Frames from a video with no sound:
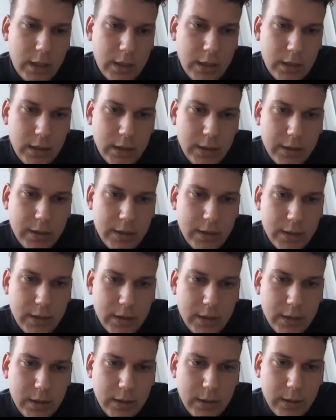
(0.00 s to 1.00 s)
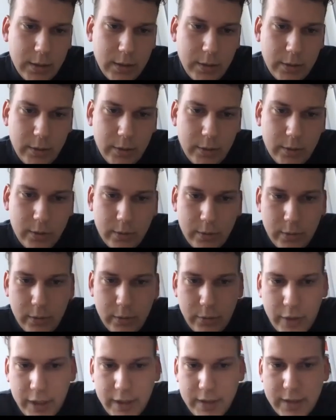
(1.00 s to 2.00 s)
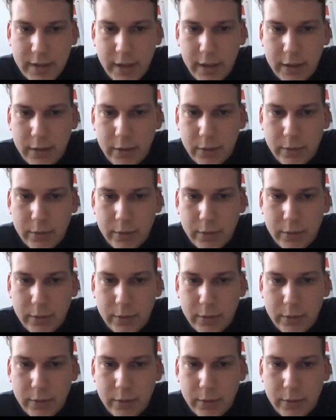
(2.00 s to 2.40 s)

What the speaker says: the right side